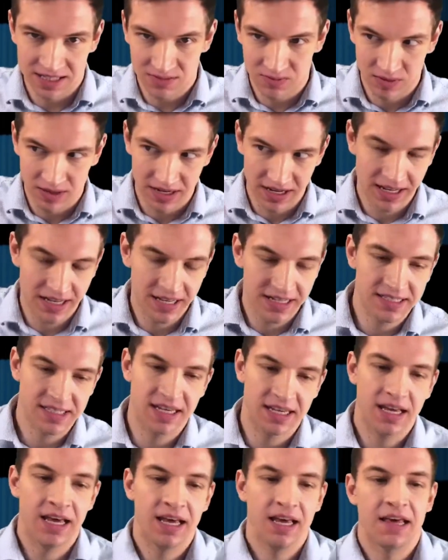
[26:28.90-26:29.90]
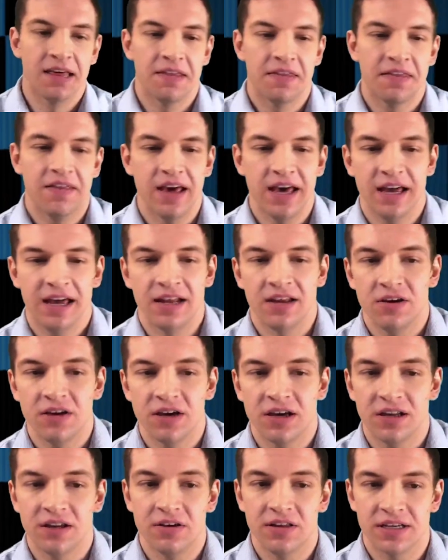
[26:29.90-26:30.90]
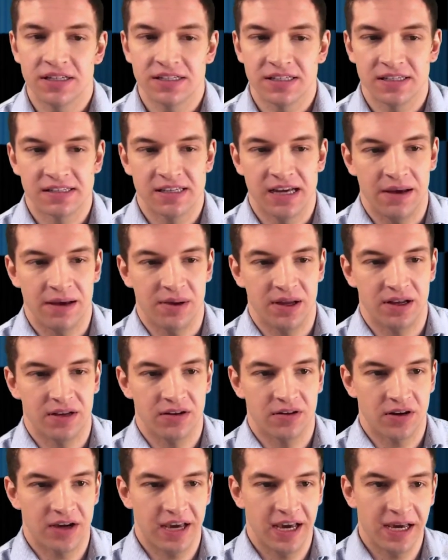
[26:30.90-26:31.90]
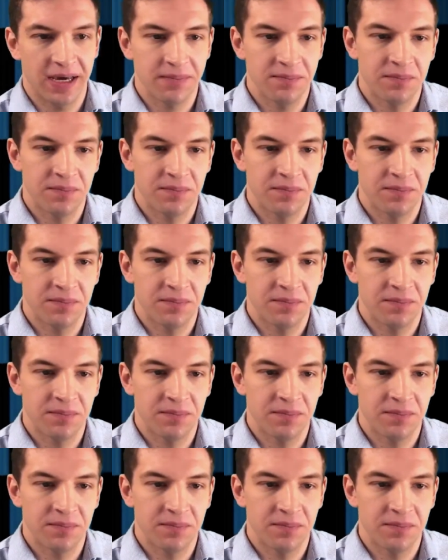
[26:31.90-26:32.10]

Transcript: what it is, then you can do this assignment, okay?